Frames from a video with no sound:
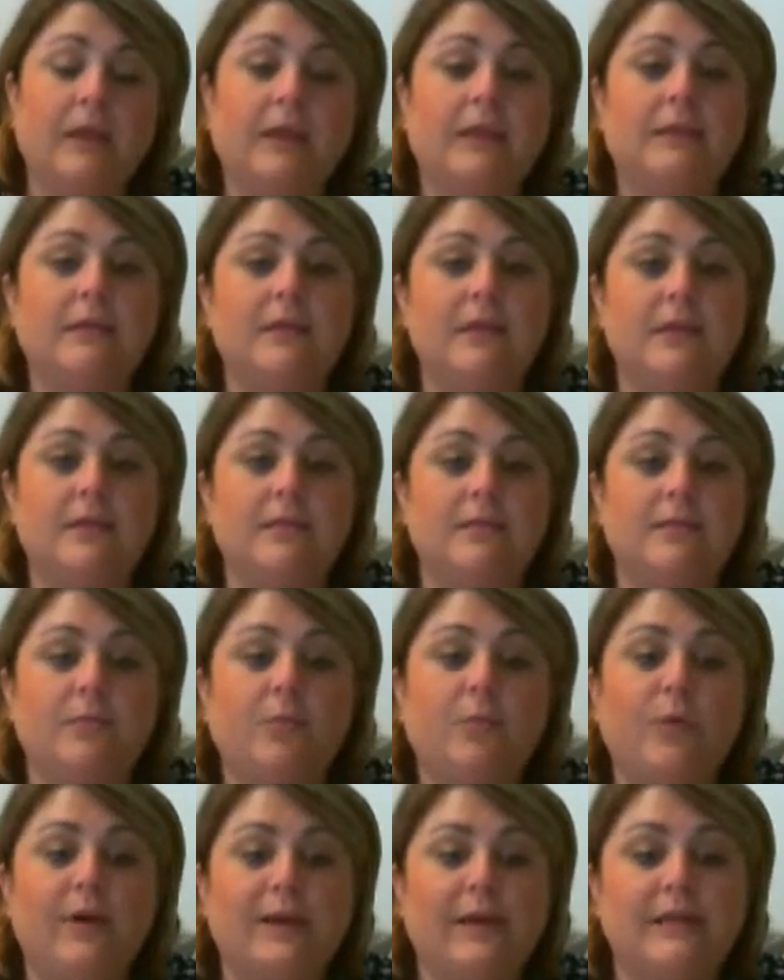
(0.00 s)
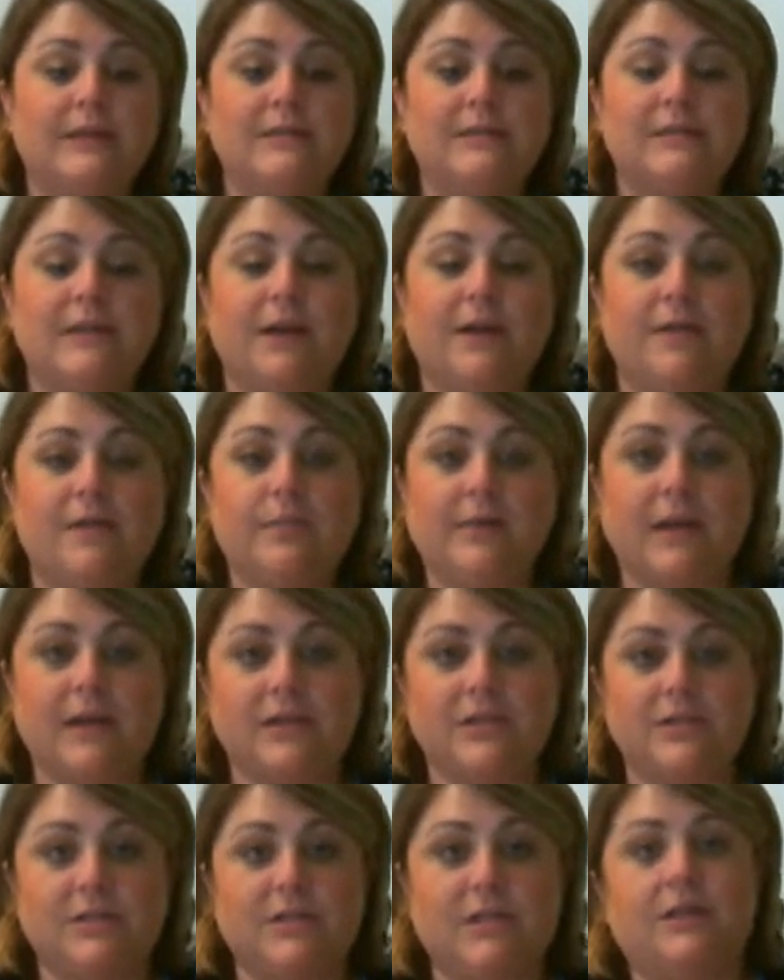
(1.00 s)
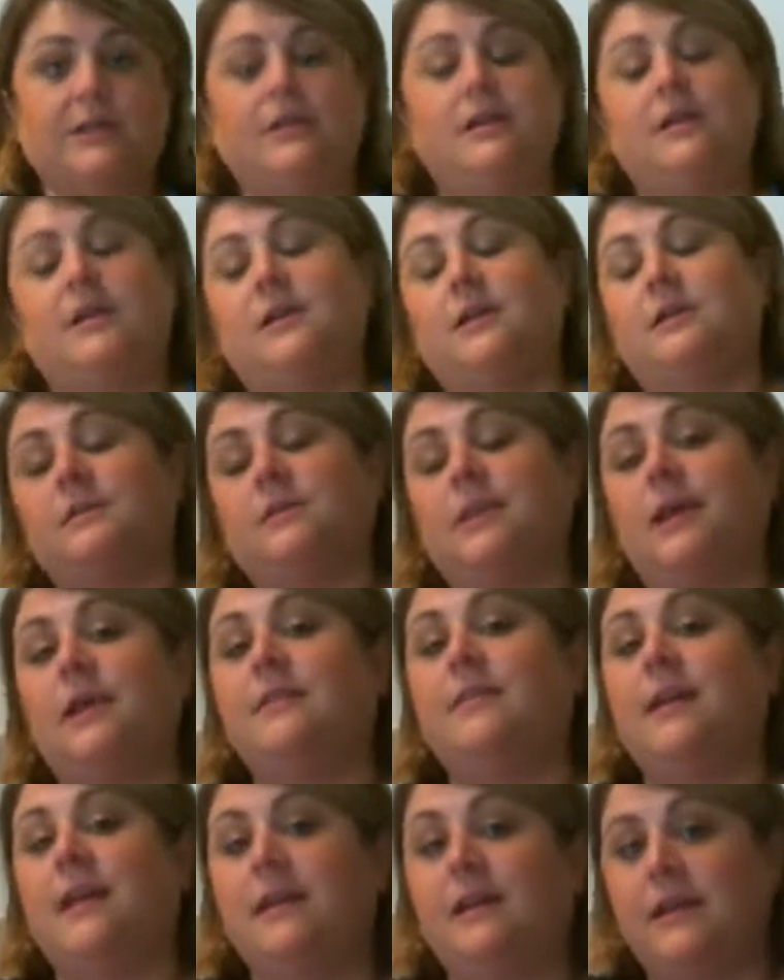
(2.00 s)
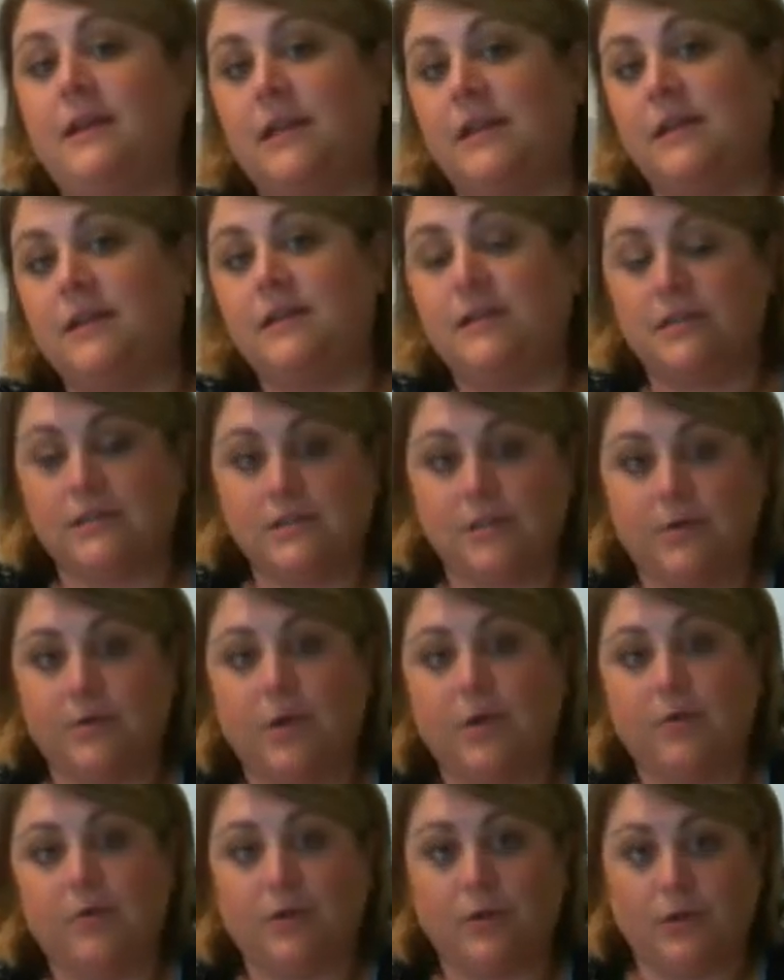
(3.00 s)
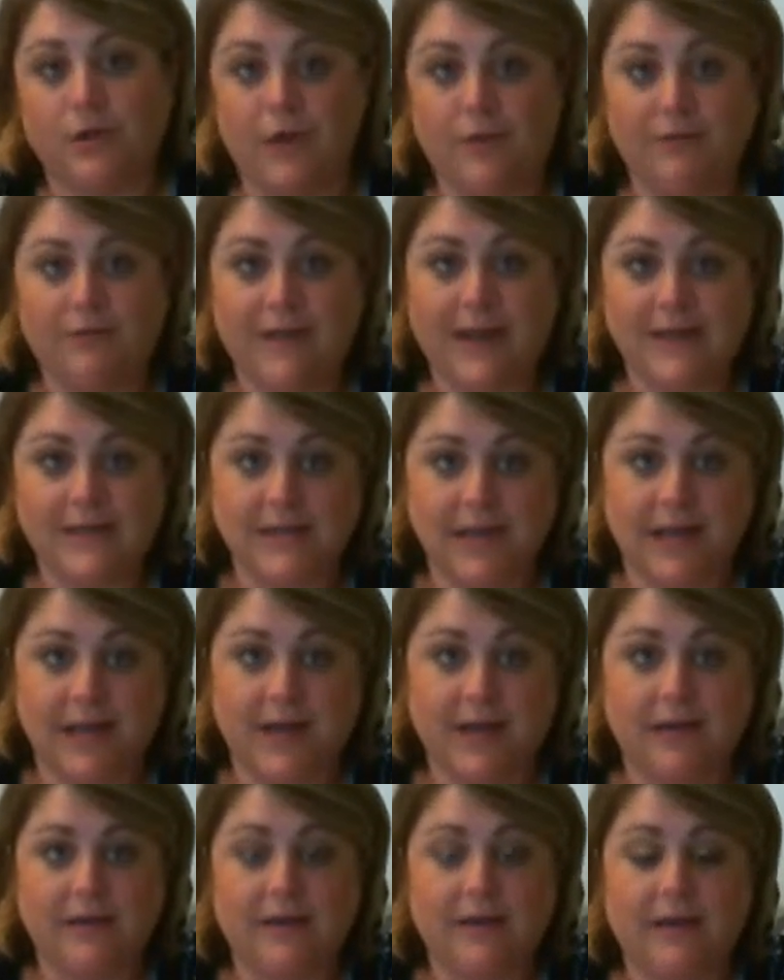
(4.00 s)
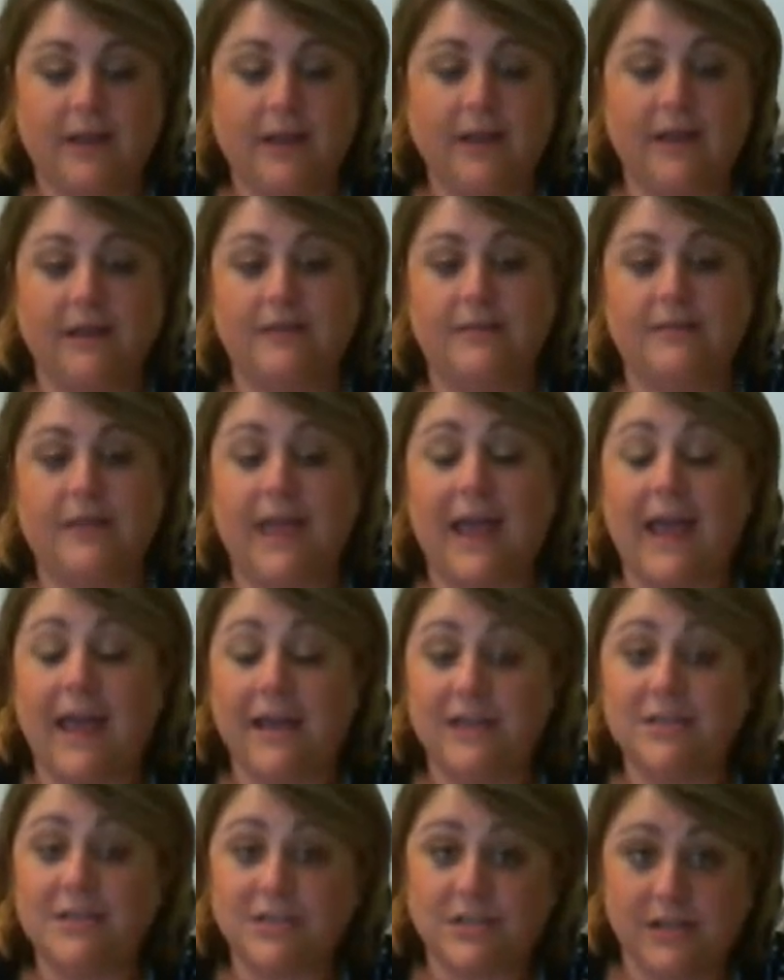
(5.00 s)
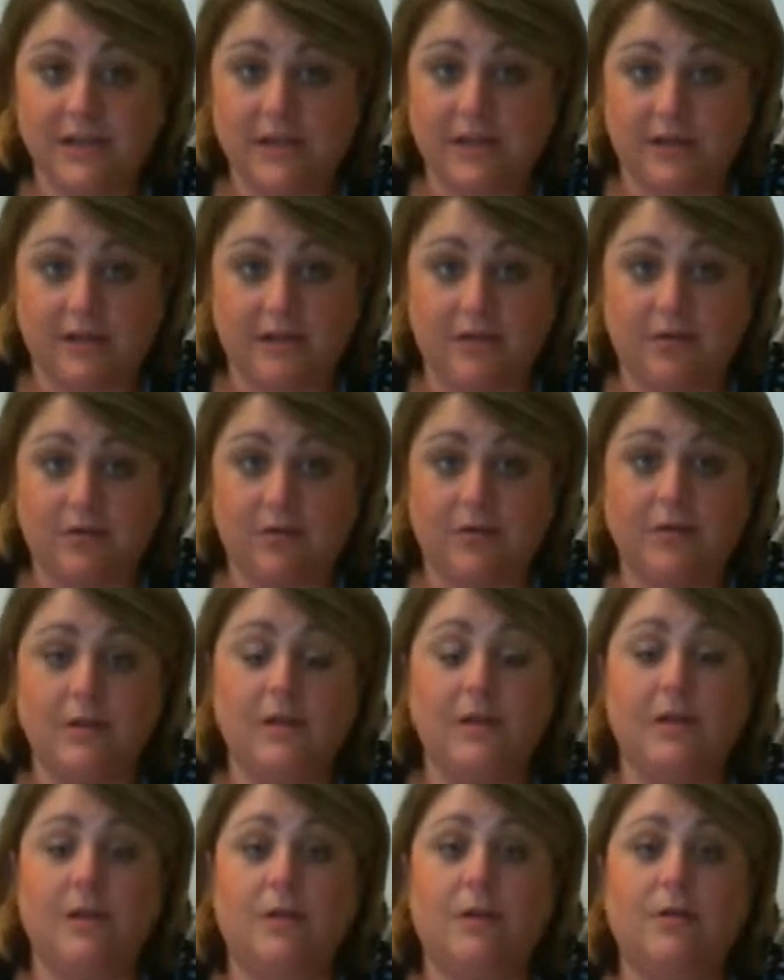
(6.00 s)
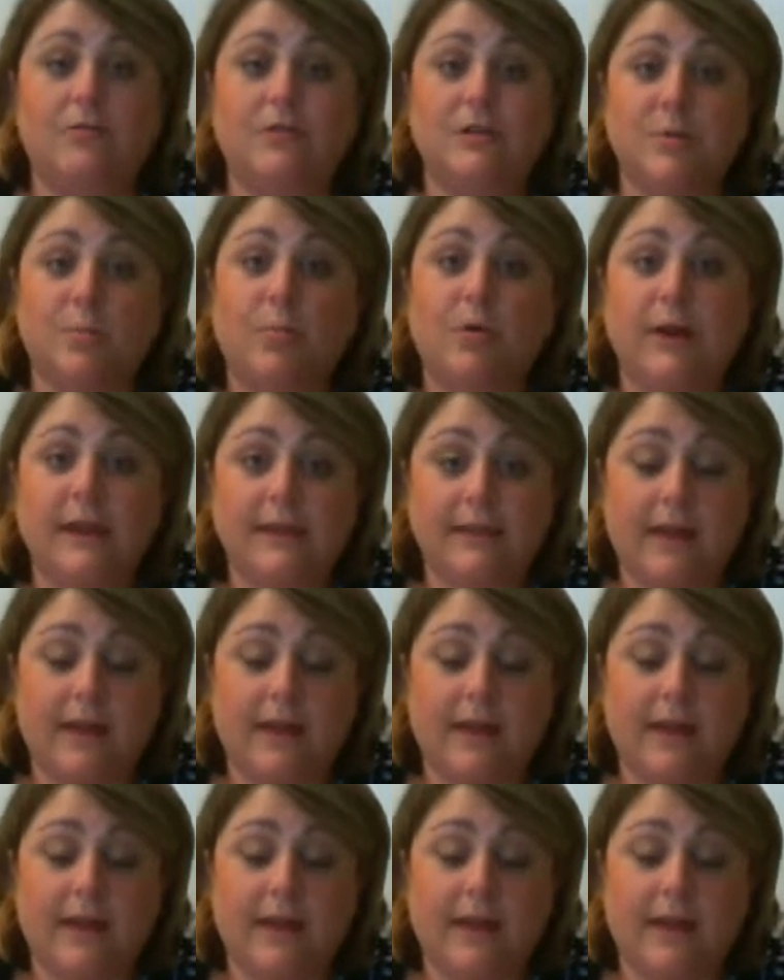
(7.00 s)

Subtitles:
then we need to tell the patient that they need to go on a low-fat diet, and the HDL, to bring